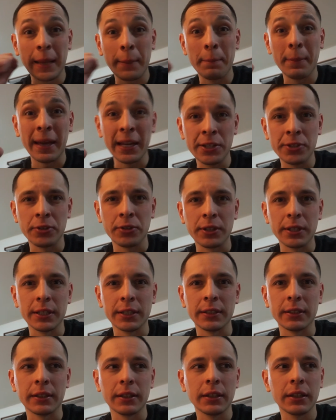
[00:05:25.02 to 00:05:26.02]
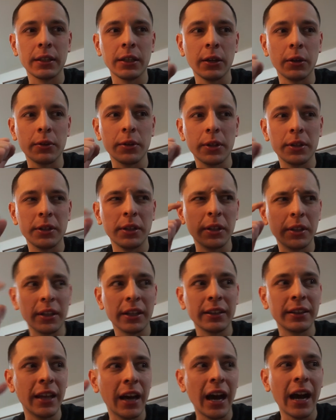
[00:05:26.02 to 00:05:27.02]
major in,
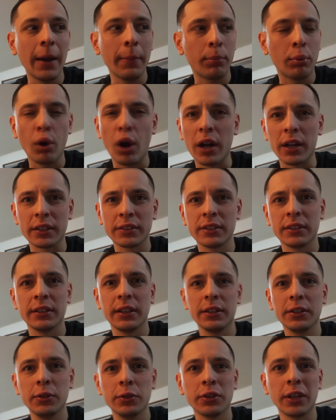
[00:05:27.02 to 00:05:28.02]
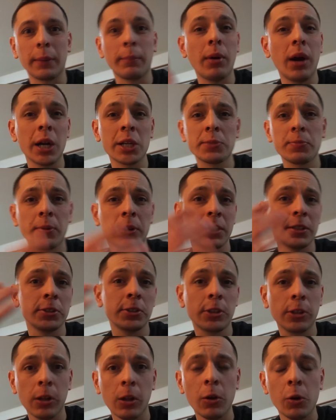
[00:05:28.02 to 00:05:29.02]
the hot products that they use. Like Poshmark is
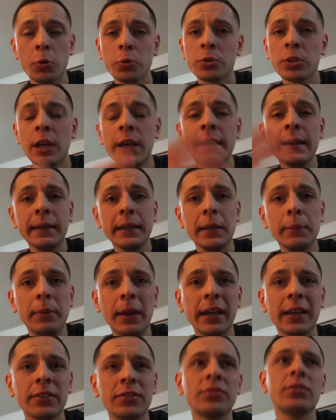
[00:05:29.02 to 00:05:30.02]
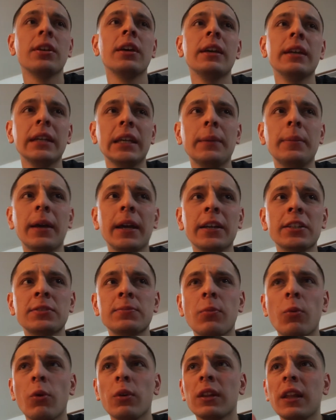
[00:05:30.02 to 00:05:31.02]
clothes, eBay is
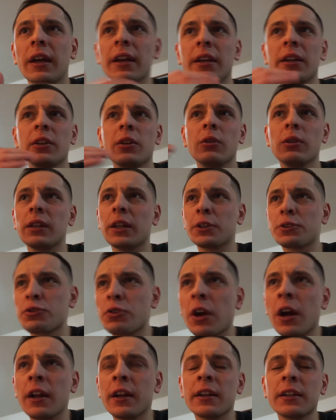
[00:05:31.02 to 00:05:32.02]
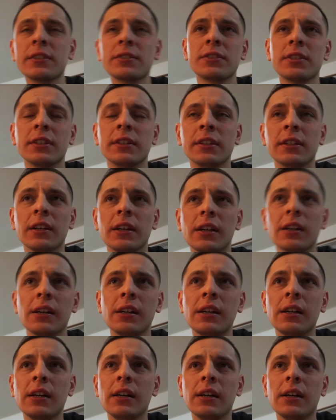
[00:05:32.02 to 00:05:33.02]
more like, electronics, and
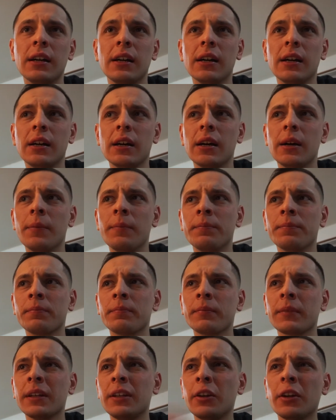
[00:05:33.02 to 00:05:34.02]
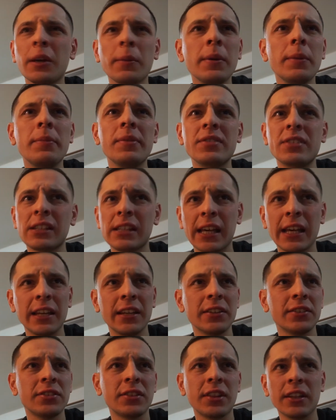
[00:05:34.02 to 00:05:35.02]
it could be
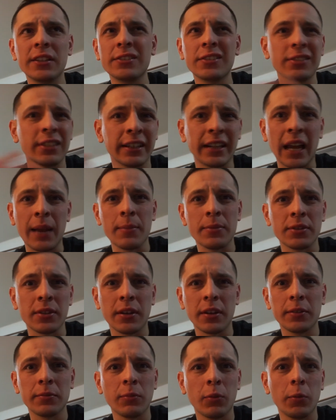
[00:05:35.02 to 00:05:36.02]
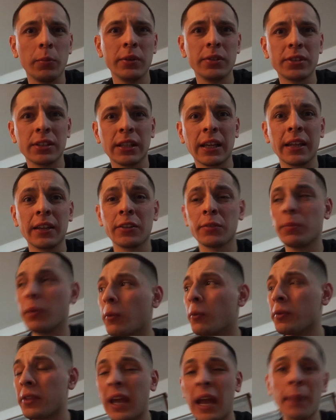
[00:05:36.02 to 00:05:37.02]
miscellaneous things, just like Amazon is more miscellaneous.
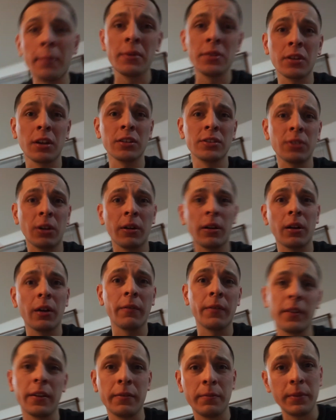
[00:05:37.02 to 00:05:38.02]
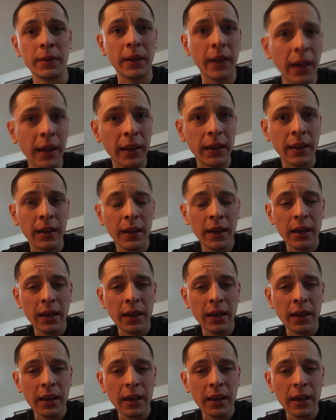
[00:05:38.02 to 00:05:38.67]
But with Amazon starting off in FBA